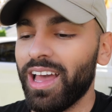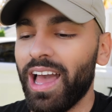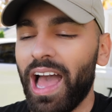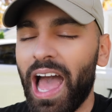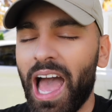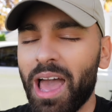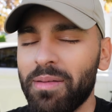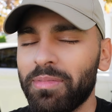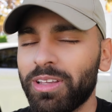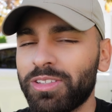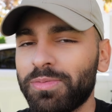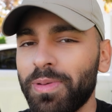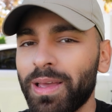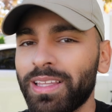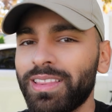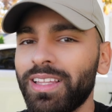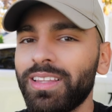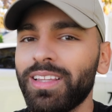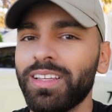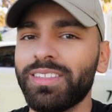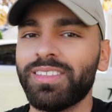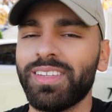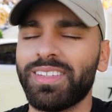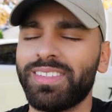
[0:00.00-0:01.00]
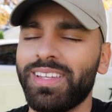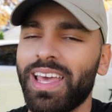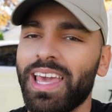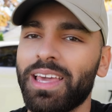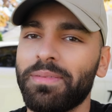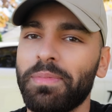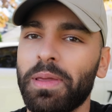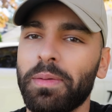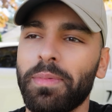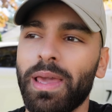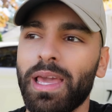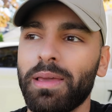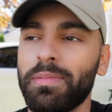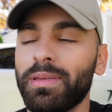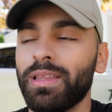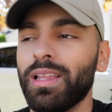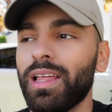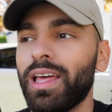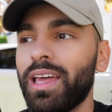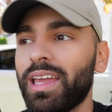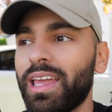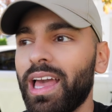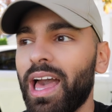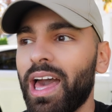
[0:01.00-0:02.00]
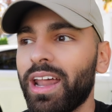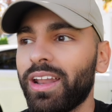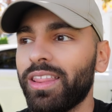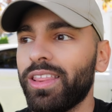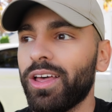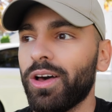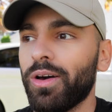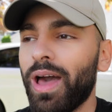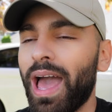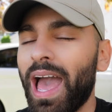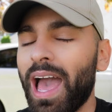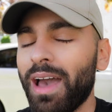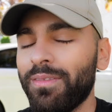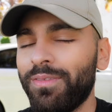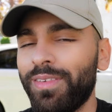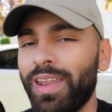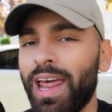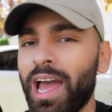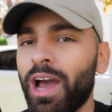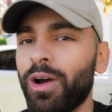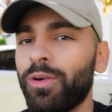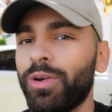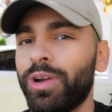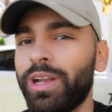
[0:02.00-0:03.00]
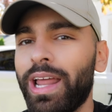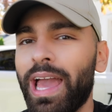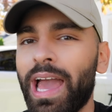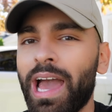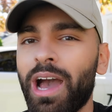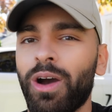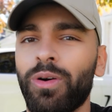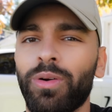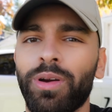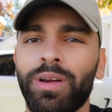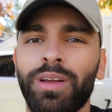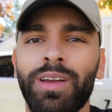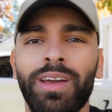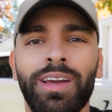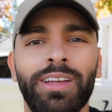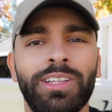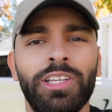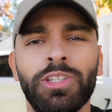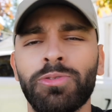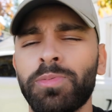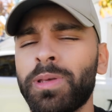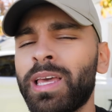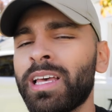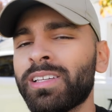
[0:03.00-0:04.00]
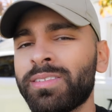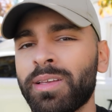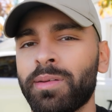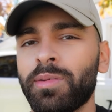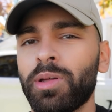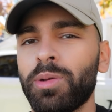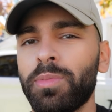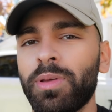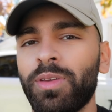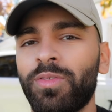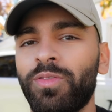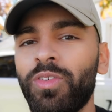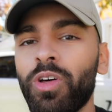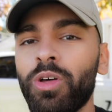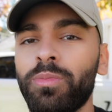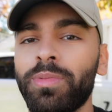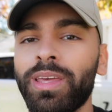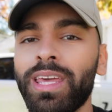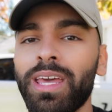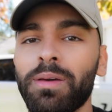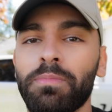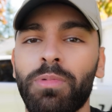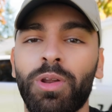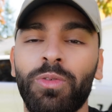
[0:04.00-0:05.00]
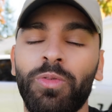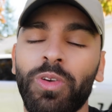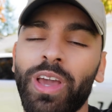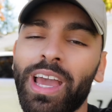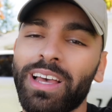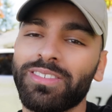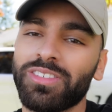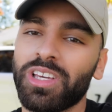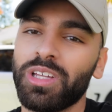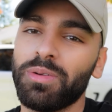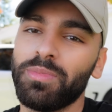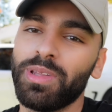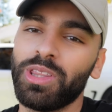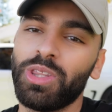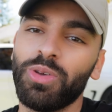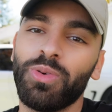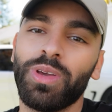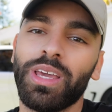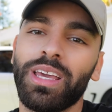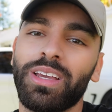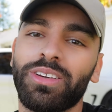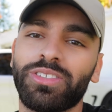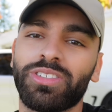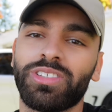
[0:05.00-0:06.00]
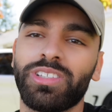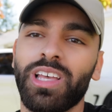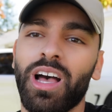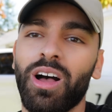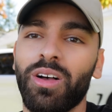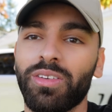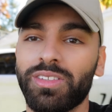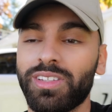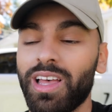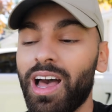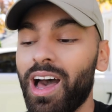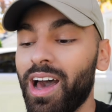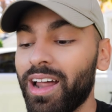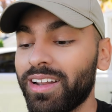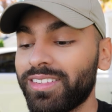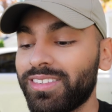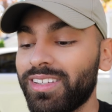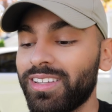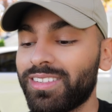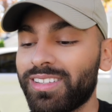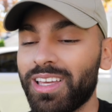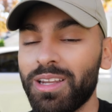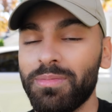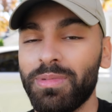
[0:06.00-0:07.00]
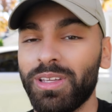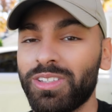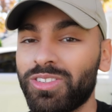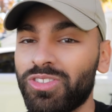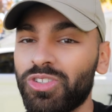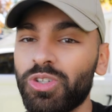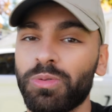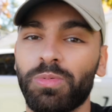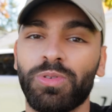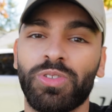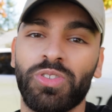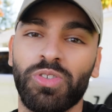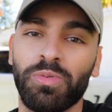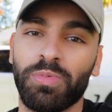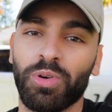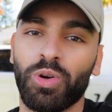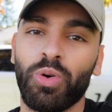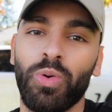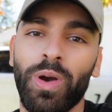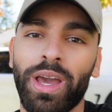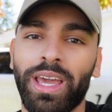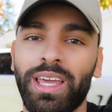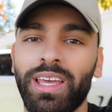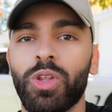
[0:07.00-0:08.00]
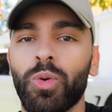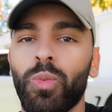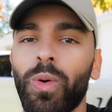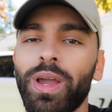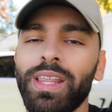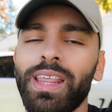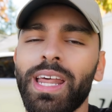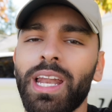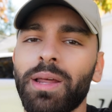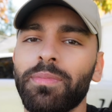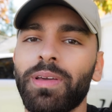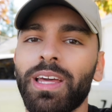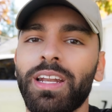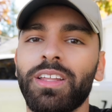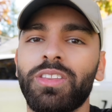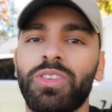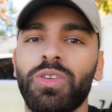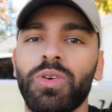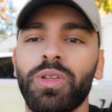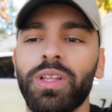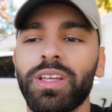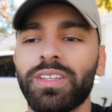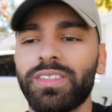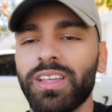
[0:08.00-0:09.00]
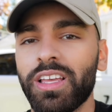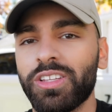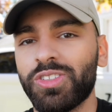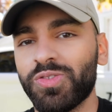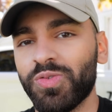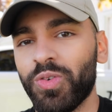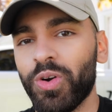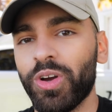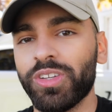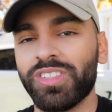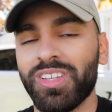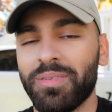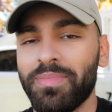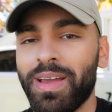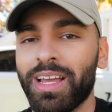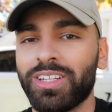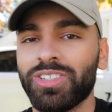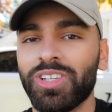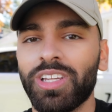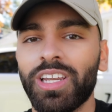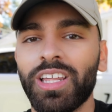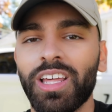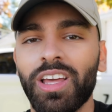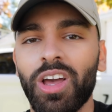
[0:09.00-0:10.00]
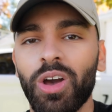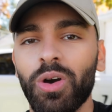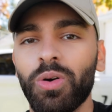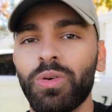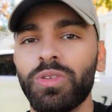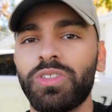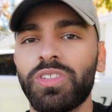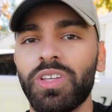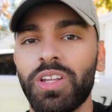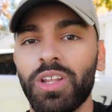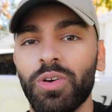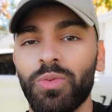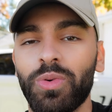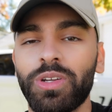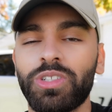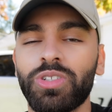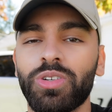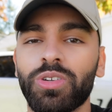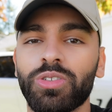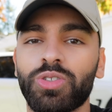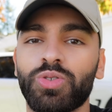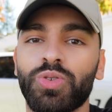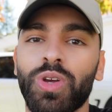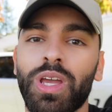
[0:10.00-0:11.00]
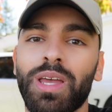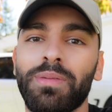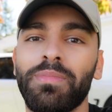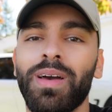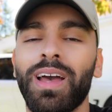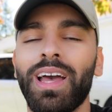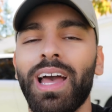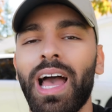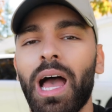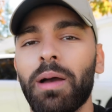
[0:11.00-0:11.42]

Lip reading: I'm expecting this to take me maybe like, I don't know, half an hour, just because I'm going to be filming it. But if you guys are going to be doing it yourselves, honestly, it's going to be super quick. The way that I'm going to do this is, first, I'm actually going to go to the original trim.